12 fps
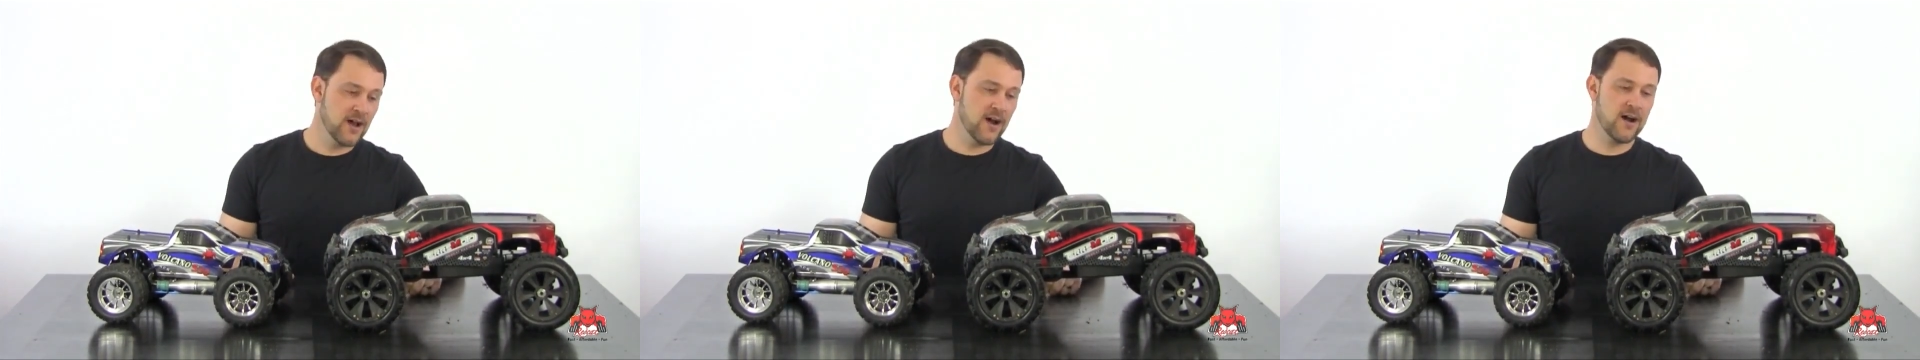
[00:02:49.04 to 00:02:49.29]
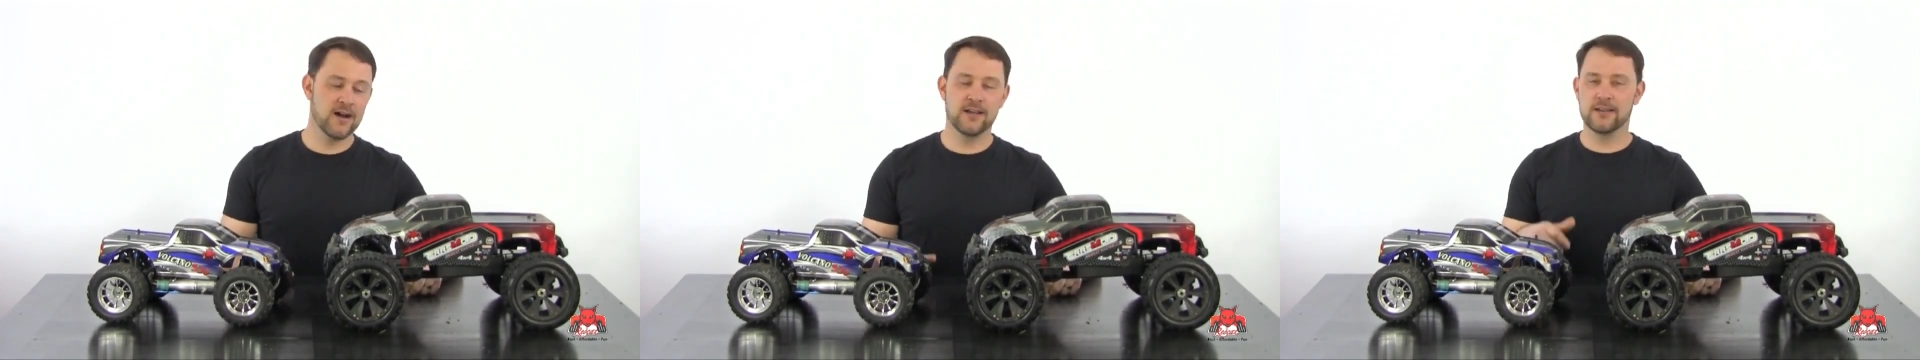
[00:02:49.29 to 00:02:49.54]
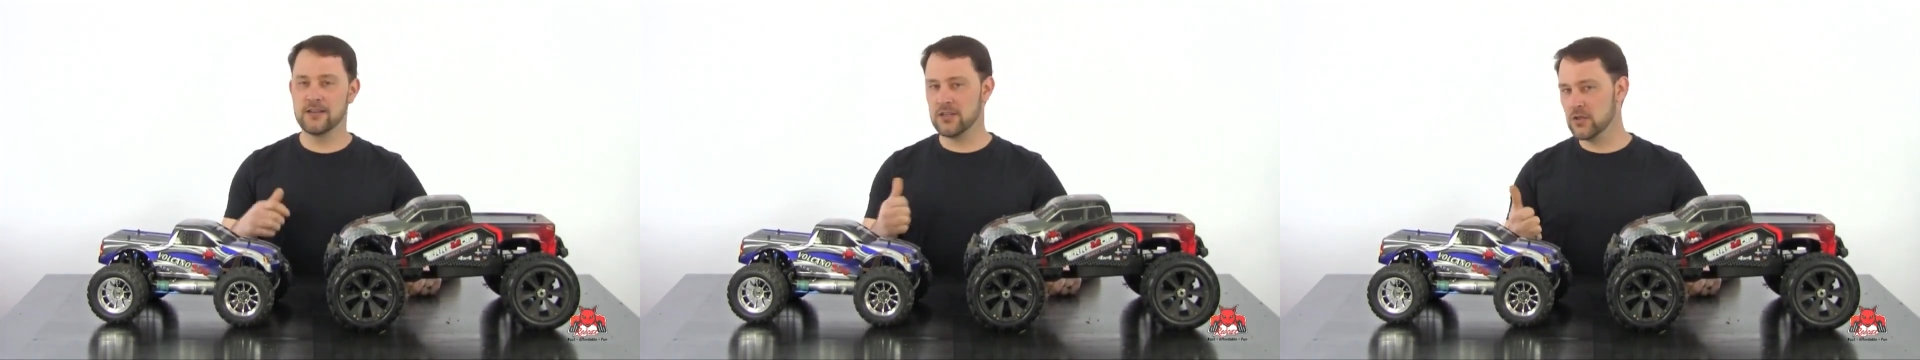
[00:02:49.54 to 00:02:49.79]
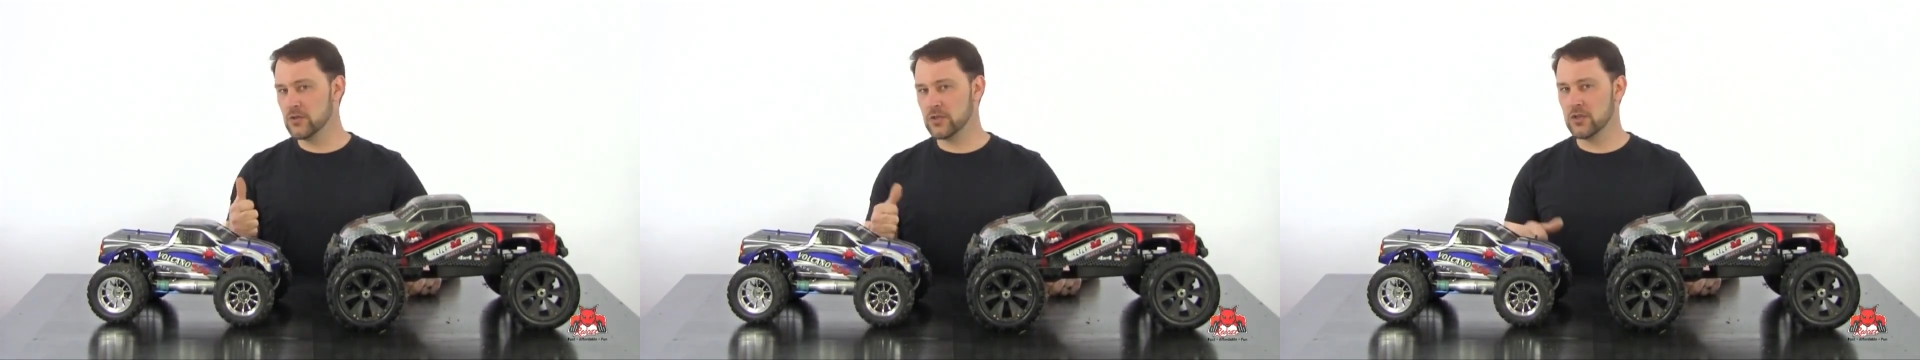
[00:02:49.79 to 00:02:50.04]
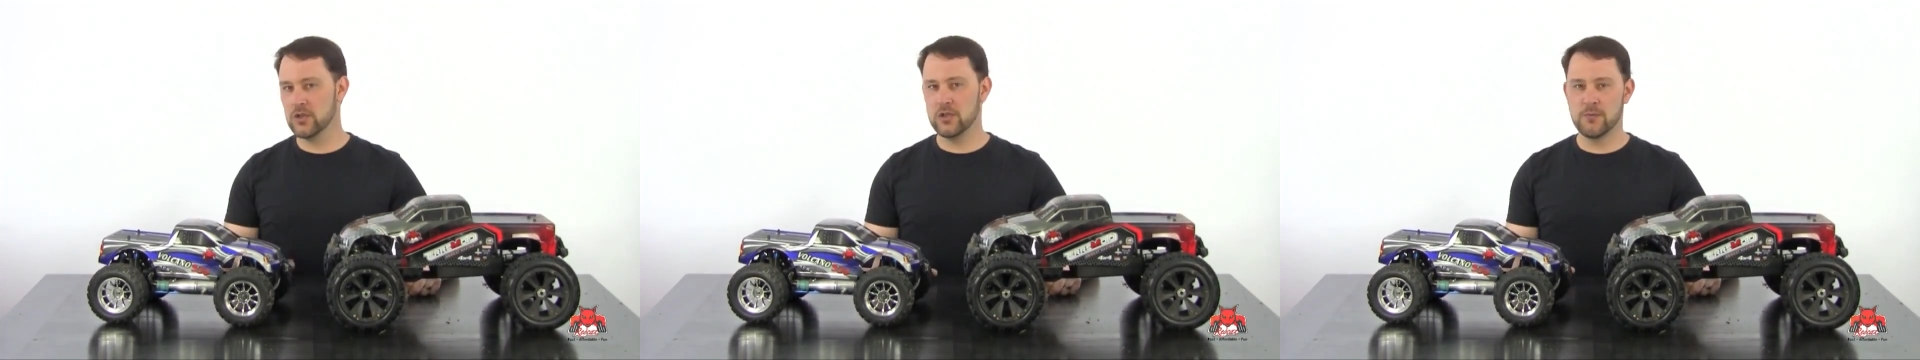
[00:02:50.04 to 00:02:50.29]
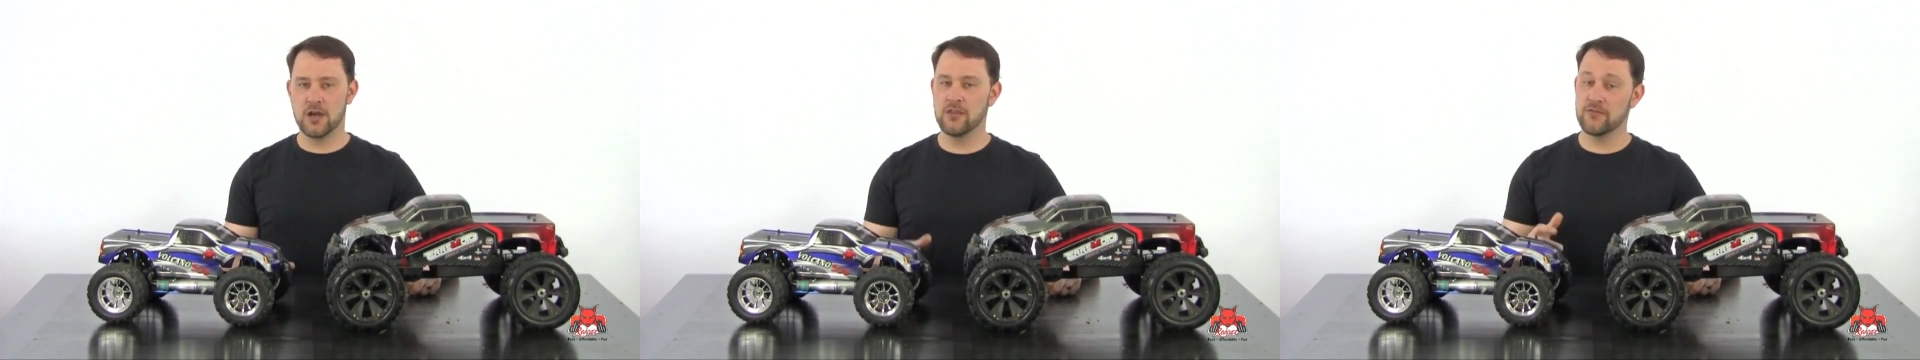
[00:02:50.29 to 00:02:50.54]
on
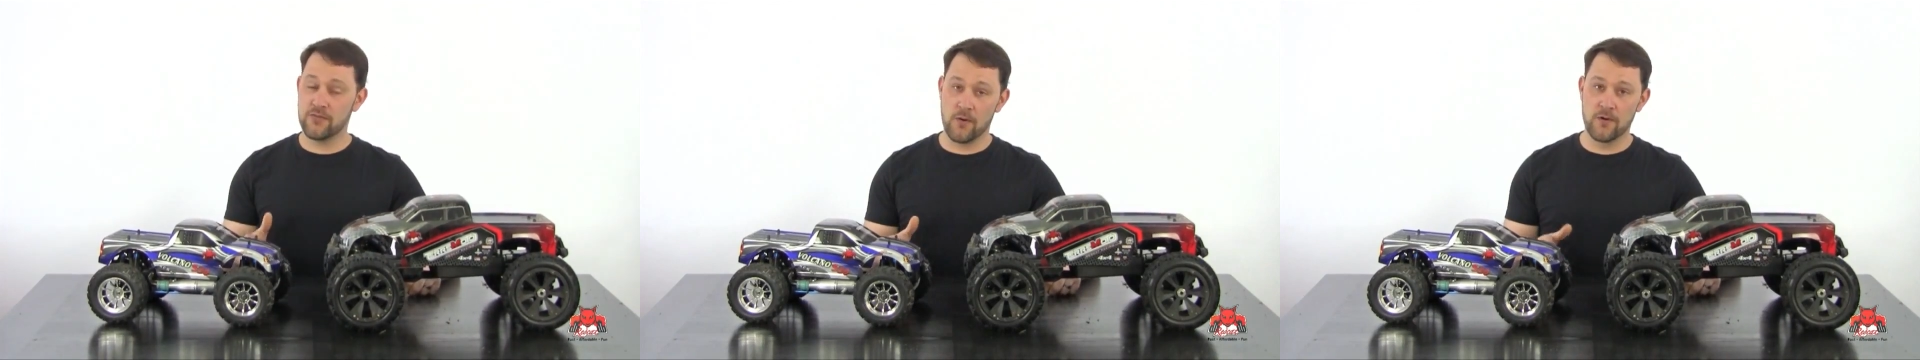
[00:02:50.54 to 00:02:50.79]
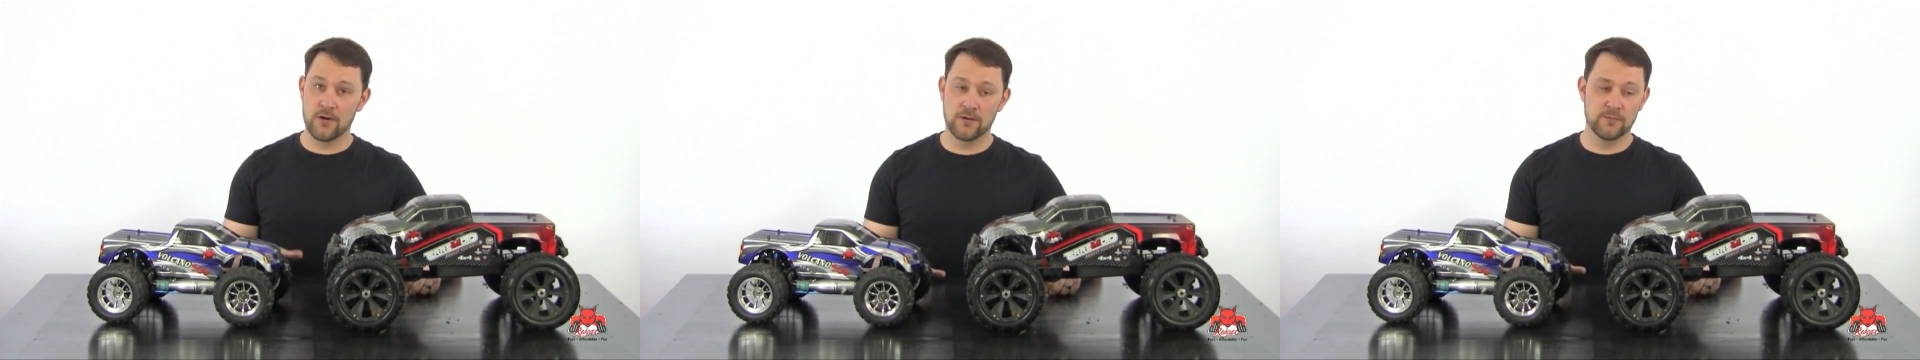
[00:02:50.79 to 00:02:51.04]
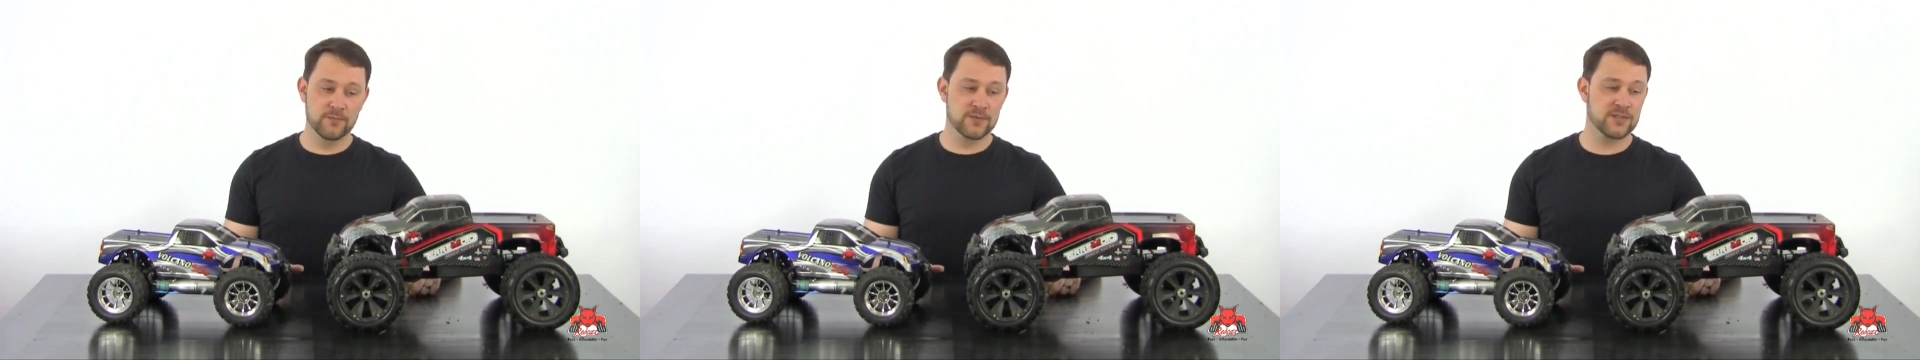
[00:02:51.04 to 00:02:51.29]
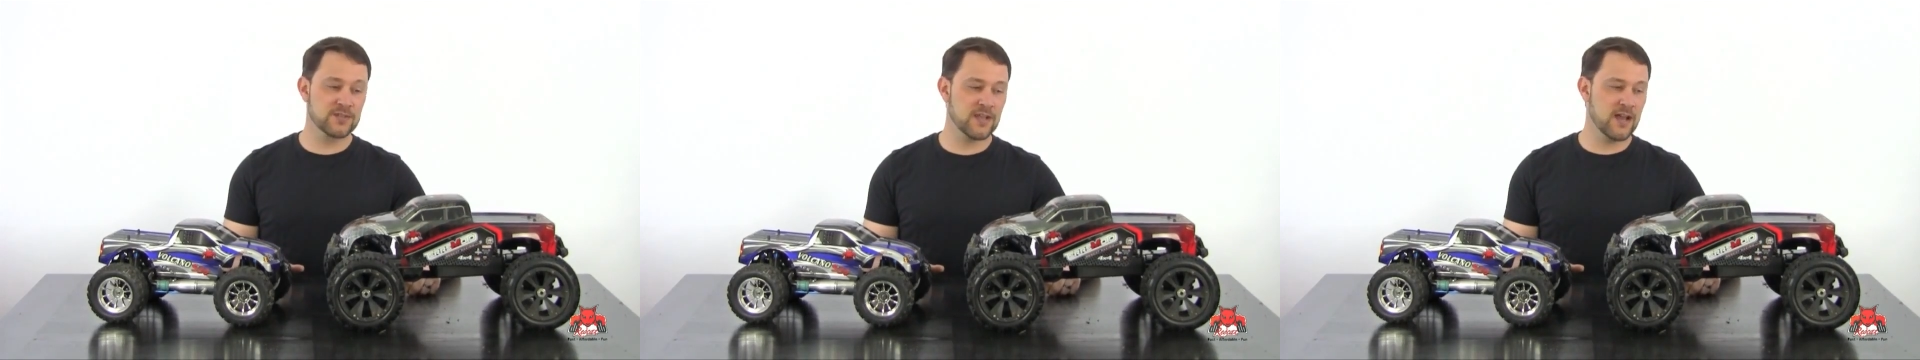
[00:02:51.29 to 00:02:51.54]
YouTube, on the forums.